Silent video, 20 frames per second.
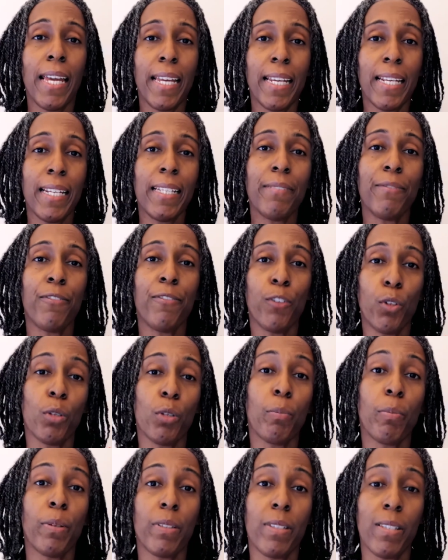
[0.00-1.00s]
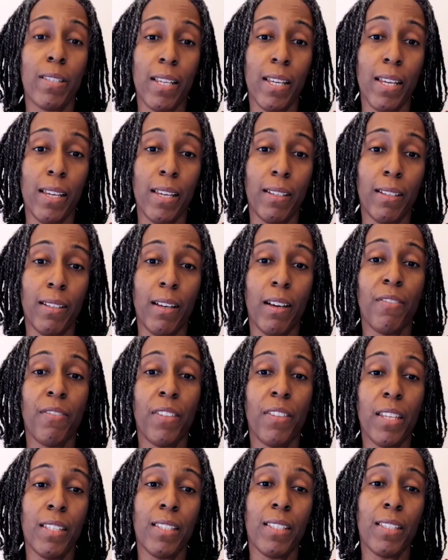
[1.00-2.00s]
84% of
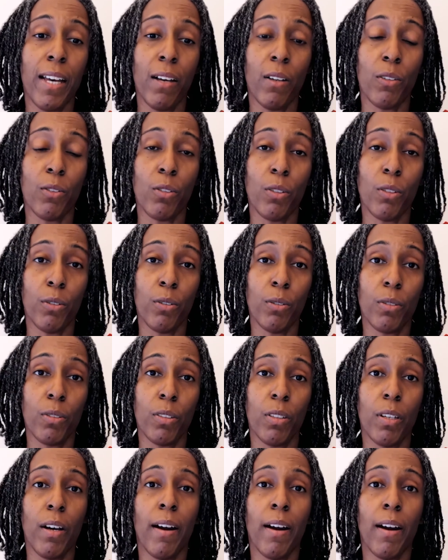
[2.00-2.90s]
these households